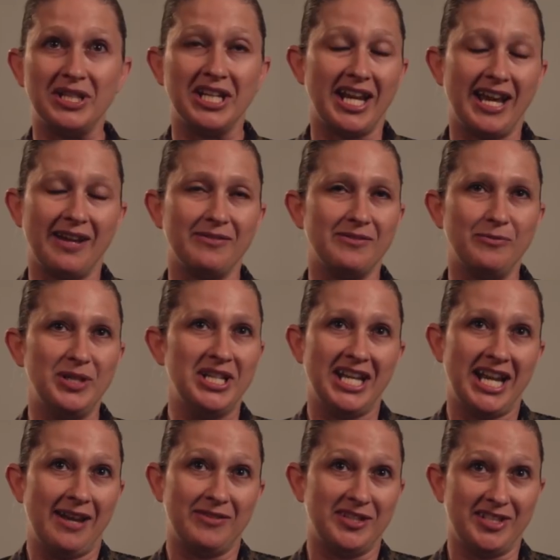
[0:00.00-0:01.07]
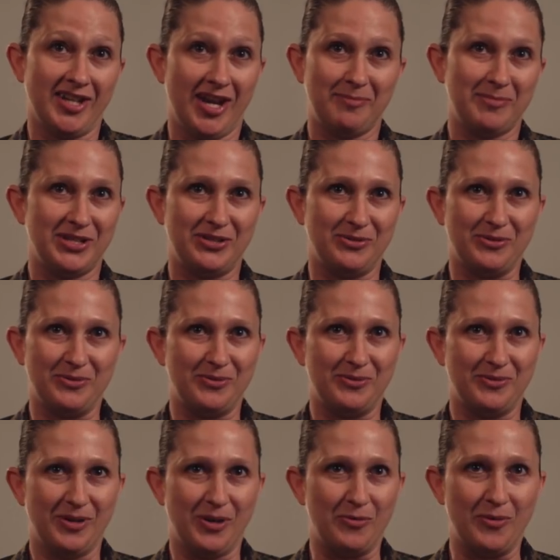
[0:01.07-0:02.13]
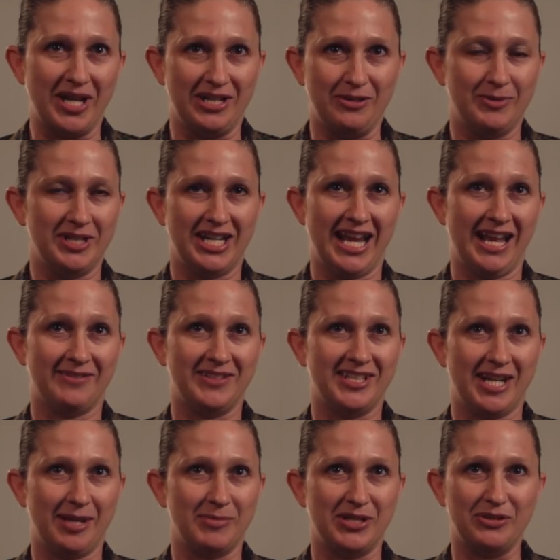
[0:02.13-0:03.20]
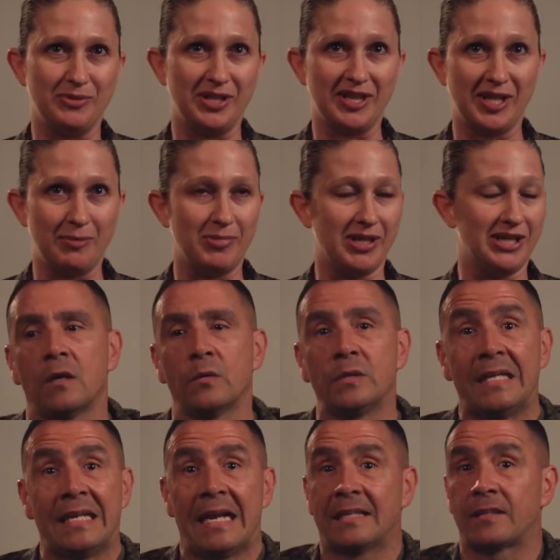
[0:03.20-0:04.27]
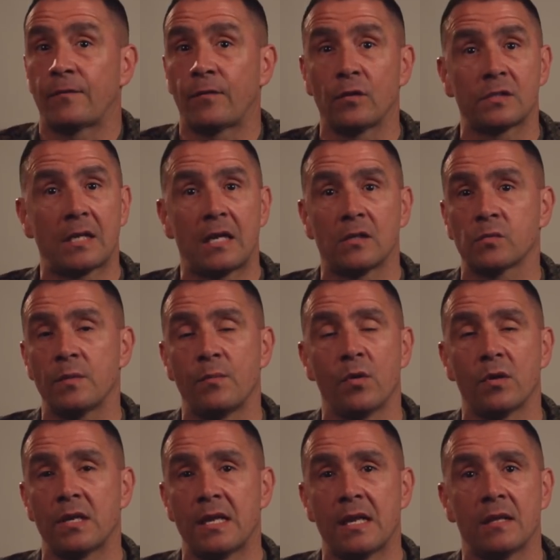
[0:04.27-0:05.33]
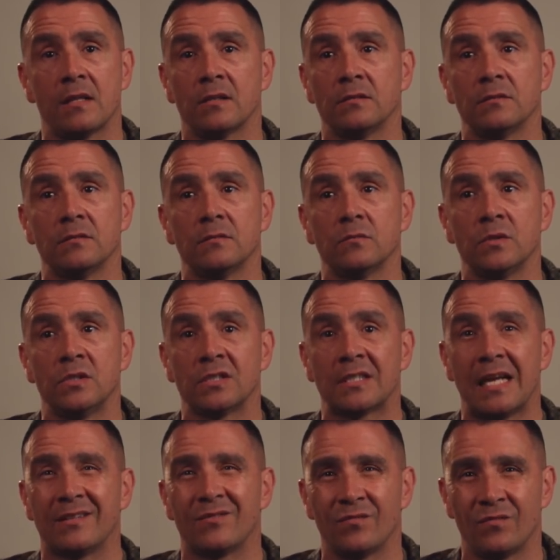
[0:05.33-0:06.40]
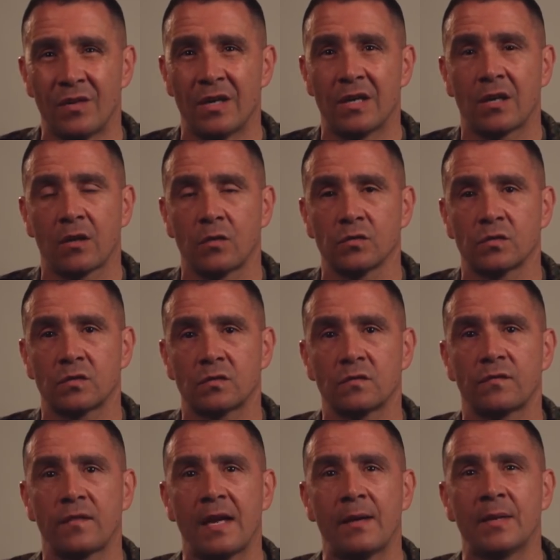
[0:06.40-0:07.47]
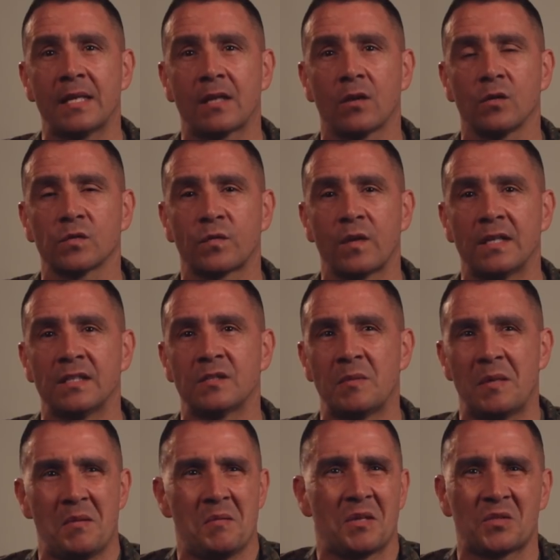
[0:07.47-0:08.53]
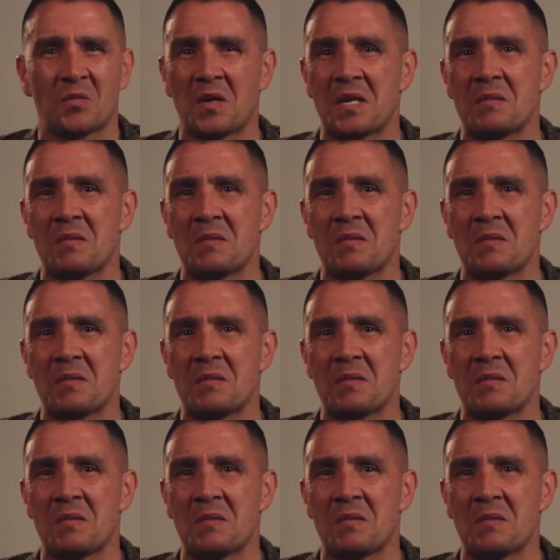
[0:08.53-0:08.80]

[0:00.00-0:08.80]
we didn't have the time to do a wedding. We didn't have the time to do anything big. We did it at the first house we bought together, and we just had very close family and close friends, maybe about